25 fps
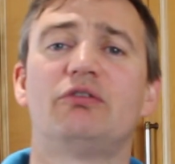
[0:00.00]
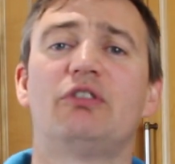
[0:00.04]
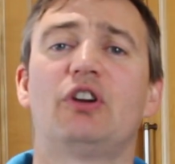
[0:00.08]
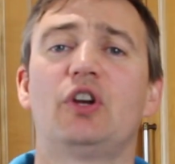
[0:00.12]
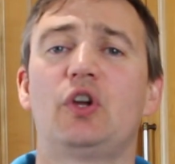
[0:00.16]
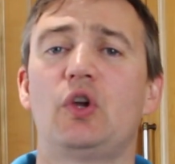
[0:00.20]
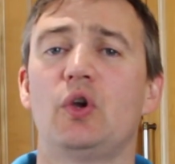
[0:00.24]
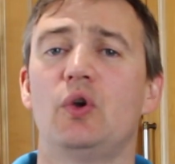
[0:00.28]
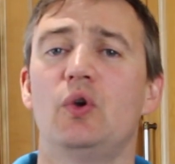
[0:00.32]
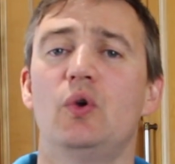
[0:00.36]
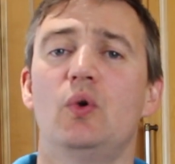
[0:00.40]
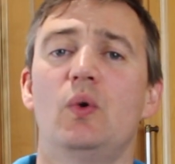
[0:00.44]
your
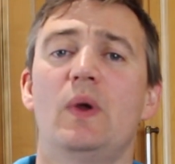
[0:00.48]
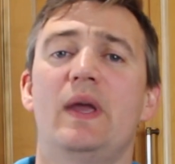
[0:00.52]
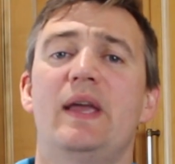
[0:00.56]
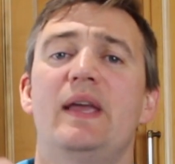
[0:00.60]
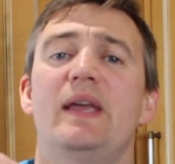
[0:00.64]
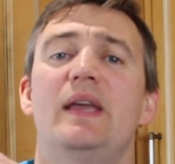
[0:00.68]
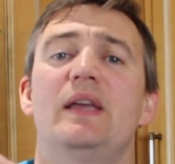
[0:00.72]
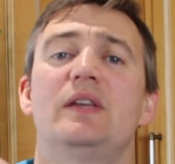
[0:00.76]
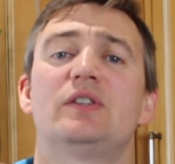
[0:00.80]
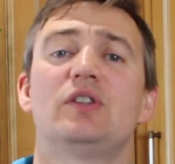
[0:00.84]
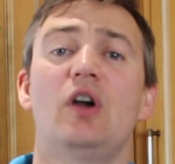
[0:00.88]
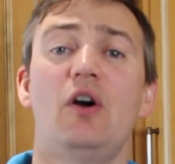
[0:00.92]
Ragu
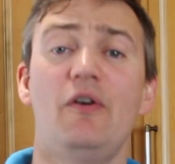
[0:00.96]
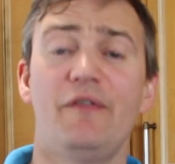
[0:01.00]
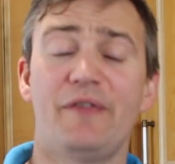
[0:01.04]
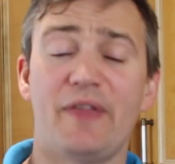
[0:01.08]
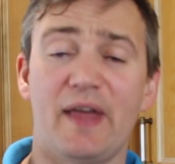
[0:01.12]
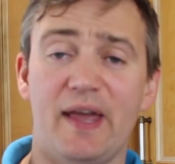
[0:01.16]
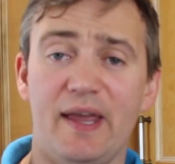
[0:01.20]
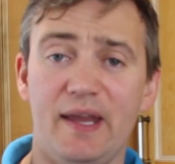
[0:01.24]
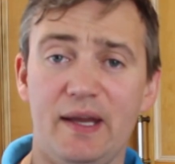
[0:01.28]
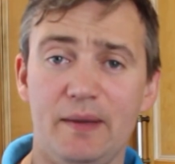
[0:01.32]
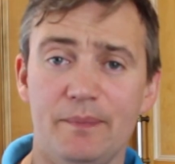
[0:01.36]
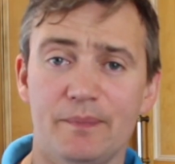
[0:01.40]
is off the
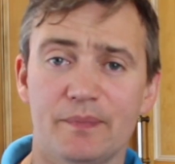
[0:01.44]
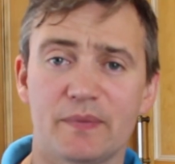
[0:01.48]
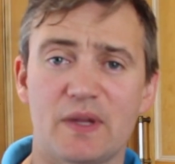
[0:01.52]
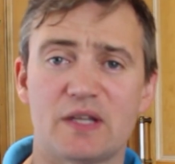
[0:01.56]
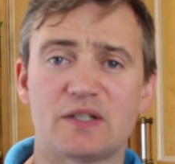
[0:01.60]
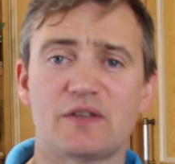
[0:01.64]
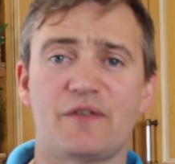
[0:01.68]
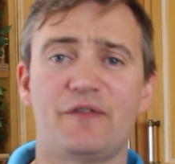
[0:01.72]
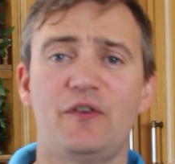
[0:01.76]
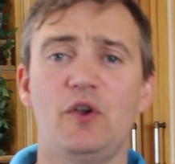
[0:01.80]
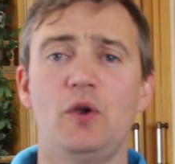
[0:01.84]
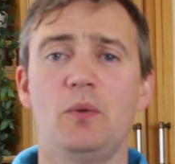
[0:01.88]
heat,
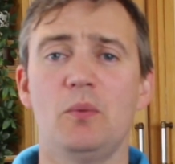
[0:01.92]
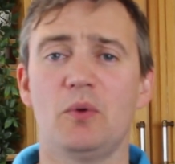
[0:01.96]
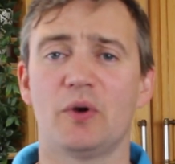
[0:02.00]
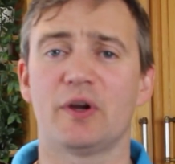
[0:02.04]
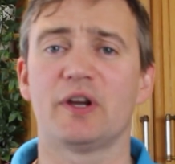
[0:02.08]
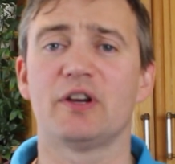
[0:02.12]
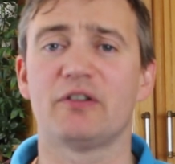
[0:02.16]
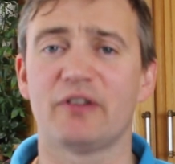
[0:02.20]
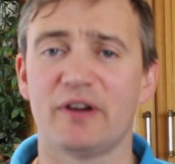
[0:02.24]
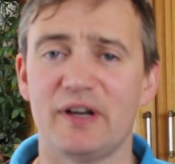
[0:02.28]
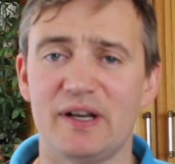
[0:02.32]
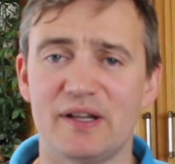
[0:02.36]
there's a few more
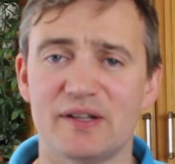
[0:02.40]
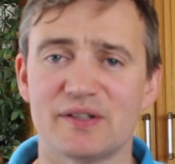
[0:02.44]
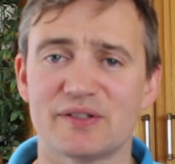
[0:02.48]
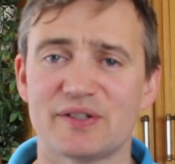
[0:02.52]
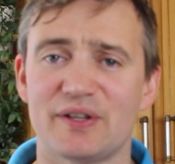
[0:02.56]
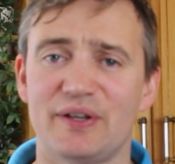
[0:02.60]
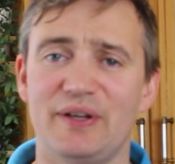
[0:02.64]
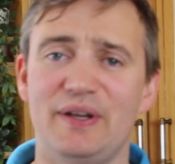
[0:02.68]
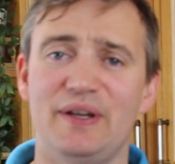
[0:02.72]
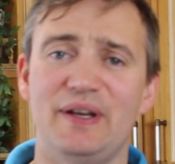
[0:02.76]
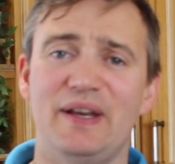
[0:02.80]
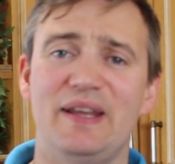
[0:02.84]
ingredients
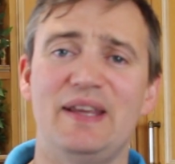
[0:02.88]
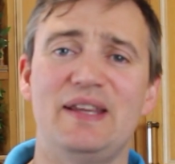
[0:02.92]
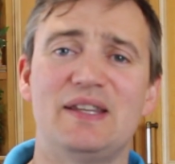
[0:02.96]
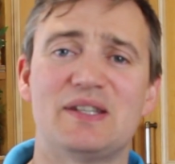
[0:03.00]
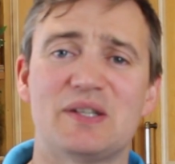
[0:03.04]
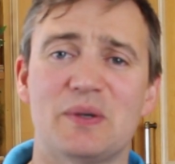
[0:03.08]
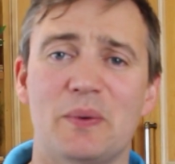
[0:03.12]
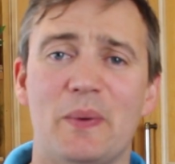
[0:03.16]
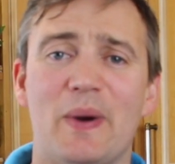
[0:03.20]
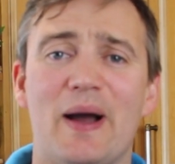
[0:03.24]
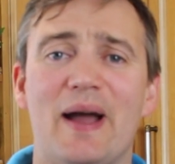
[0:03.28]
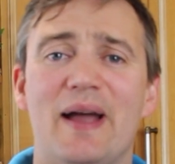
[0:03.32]
that you need
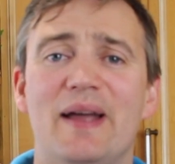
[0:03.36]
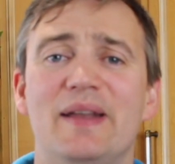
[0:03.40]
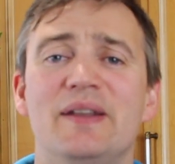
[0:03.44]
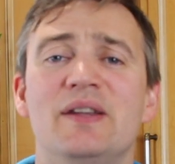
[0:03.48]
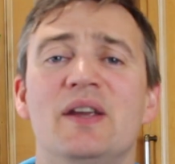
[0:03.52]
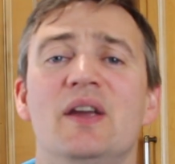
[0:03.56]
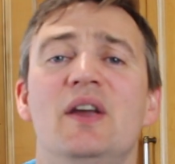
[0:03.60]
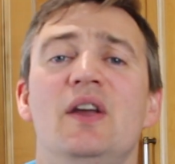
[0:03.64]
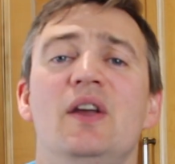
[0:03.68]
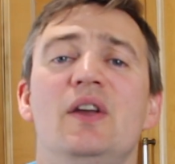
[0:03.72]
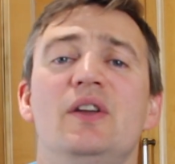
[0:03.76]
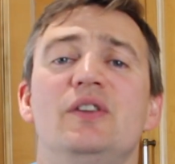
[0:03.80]
to add
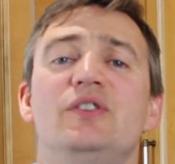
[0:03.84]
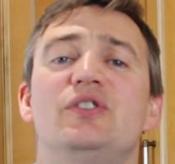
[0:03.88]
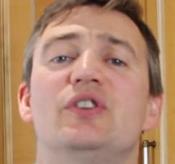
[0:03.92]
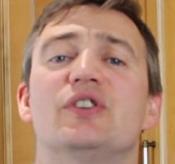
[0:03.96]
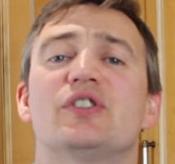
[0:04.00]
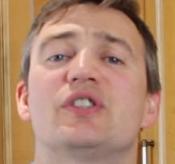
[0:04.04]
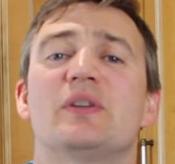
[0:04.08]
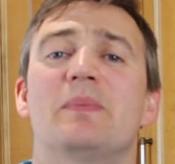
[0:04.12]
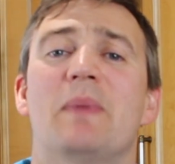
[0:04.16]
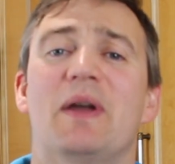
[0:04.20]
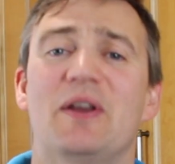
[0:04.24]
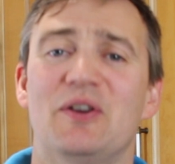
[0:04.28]

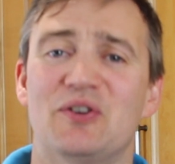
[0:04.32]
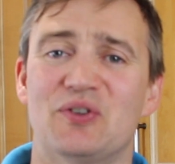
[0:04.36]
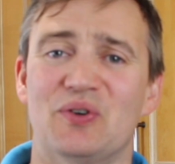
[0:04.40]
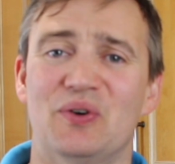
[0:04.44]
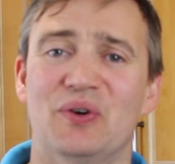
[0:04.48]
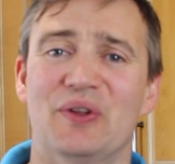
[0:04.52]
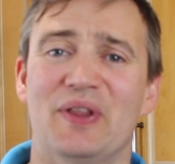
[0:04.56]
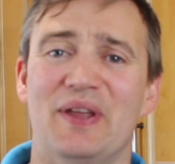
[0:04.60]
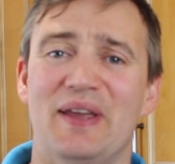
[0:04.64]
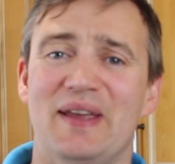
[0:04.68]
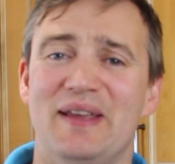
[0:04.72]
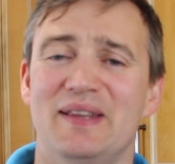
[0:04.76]
just to make
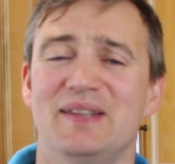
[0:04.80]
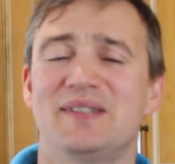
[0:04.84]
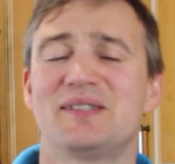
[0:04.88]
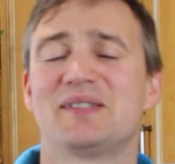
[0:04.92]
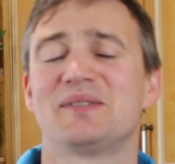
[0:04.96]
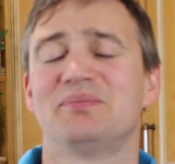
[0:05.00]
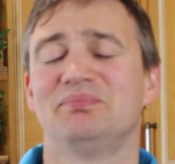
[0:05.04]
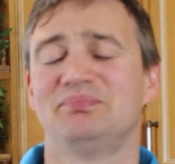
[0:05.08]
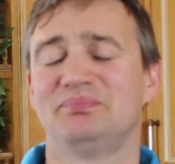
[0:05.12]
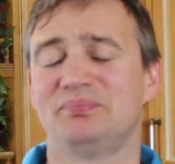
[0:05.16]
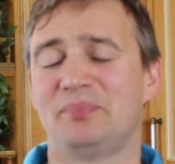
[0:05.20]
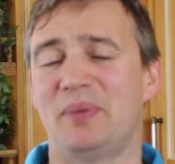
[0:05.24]
sure that
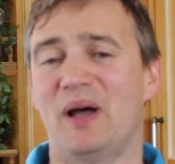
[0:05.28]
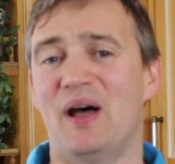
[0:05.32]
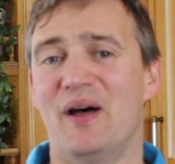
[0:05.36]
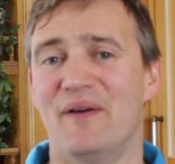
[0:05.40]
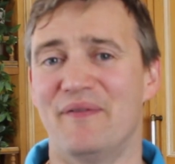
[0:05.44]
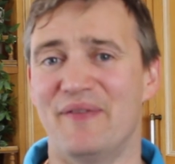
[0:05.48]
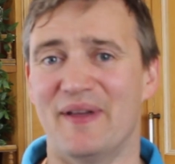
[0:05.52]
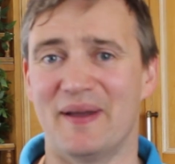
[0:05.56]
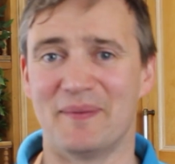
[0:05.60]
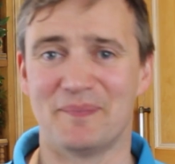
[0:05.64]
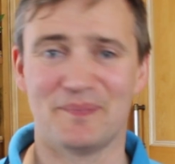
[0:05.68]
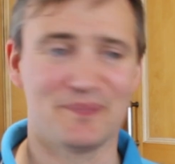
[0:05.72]
it's
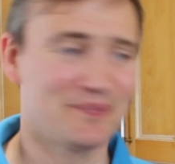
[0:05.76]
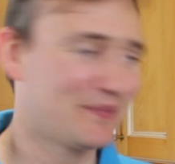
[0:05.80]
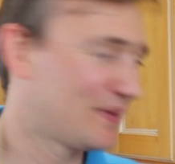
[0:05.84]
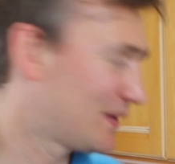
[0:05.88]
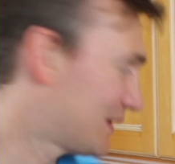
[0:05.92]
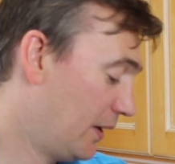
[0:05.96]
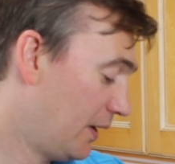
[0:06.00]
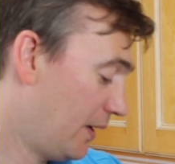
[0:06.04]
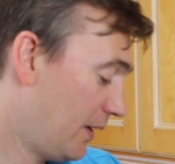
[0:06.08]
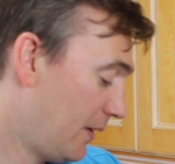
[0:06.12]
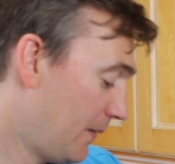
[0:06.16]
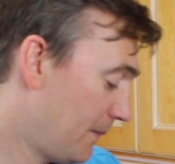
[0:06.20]
perfect.
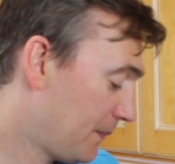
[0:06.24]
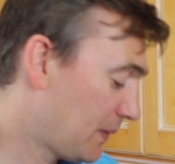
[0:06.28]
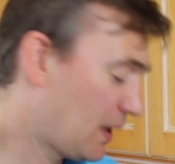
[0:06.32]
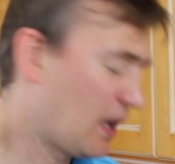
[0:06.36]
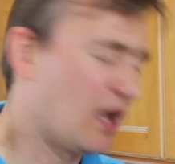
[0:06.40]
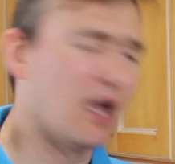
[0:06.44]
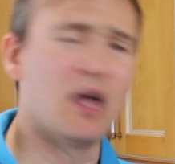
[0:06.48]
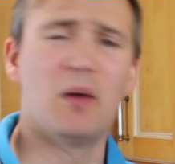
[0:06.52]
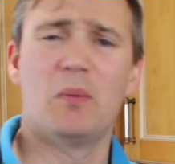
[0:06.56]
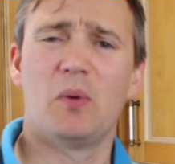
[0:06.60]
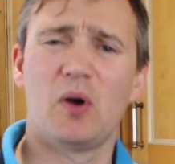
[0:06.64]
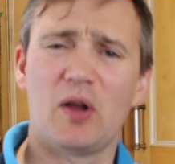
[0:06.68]

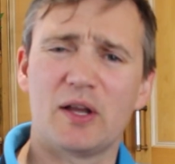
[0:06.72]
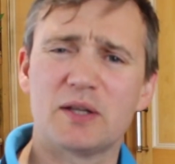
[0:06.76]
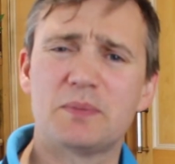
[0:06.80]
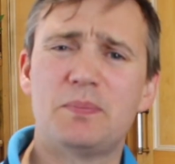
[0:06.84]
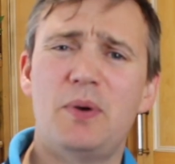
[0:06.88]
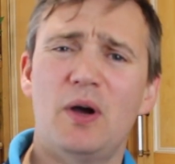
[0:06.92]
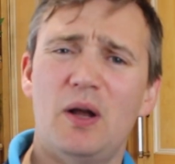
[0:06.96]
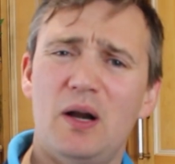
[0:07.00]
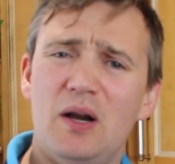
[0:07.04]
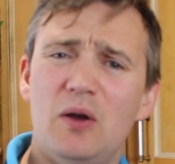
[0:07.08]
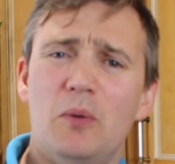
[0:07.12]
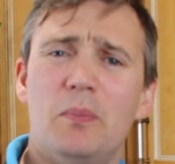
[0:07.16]
And I like to
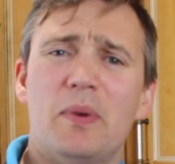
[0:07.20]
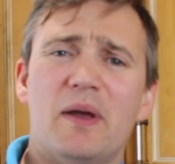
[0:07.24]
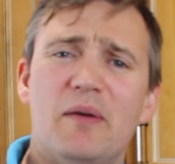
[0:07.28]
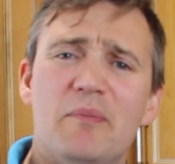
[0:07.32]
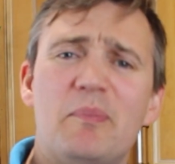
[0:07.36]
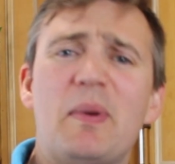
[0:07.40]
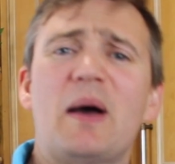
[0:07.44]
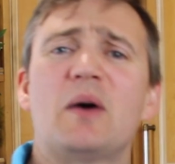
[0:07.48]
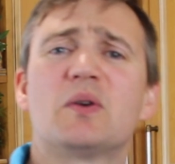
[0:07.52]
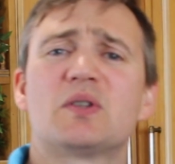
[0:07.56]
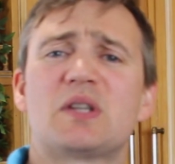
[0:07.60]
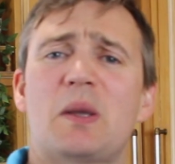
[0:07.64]
put a little bit of
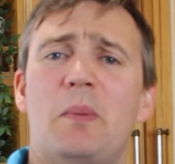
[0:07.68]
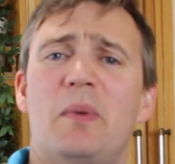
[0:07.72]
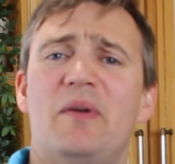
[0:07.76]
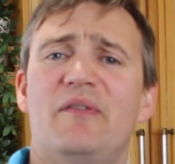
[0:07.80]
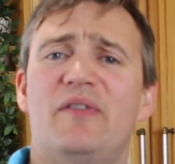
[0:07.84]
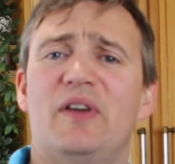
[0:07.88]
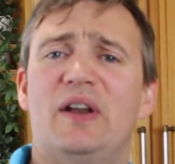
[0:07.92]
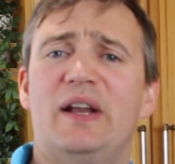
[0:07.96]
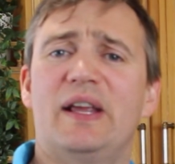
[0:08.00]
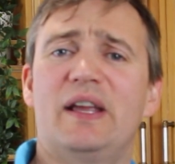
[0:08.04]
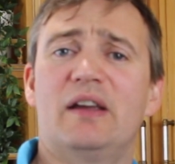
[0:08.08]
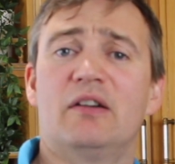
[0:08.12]
balsamic
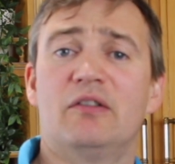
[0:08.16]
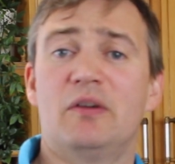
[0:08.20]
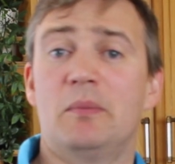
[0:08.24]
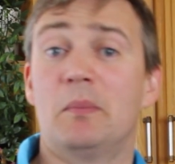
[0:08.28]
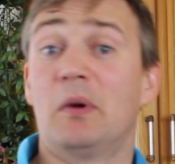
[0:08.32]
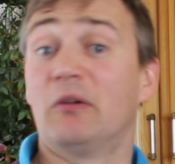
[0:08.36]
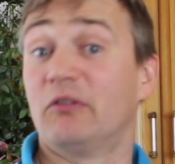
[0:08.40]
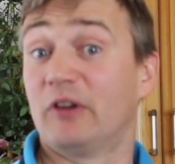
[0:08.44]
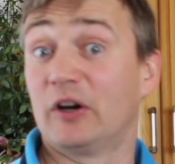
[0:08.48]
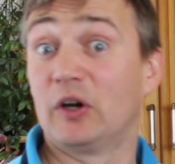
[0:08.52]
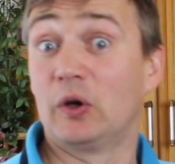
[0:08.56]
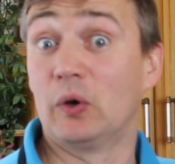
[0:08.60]
vinegar in
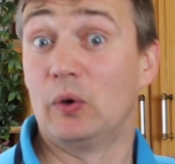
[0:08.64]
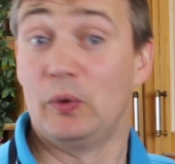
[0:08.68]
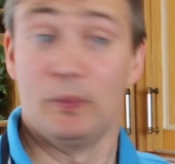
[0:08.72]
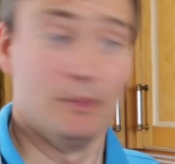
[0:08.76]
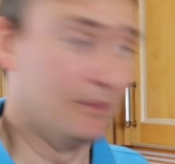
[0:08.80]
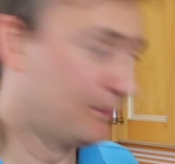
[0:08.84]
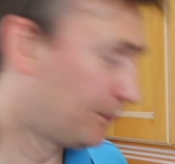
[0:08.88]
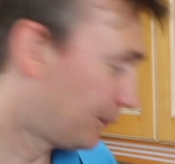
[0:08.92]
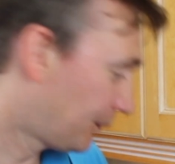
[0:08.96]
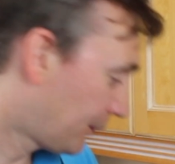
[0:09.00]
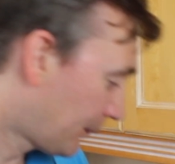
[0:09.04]
my Ragu.